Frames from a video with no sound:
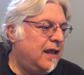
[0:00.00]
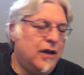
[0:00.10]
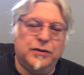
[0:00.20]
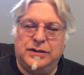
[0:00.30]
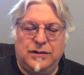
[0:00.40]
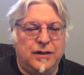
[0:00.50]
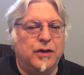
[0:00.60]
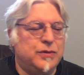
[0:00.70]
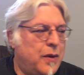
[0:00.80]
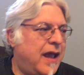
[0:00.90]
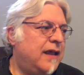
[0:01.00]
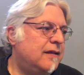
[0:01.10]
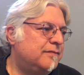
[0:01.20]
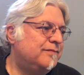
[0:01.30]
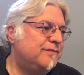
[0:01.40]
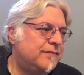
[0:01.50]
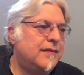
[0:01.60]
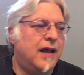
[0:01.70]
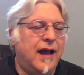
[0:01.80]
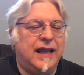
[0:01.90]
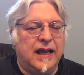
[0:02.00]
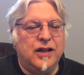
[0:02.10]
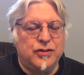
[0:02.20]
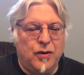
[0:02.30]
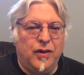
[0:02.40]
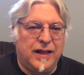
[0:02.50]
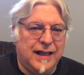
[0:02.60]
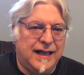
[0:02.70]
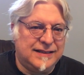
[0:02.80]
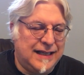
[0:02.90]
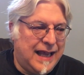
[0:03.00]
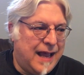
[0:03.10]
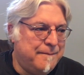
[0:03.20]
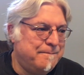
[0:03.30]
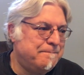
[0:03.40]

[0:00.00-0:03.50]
Goes, goes away. I get control of the class again.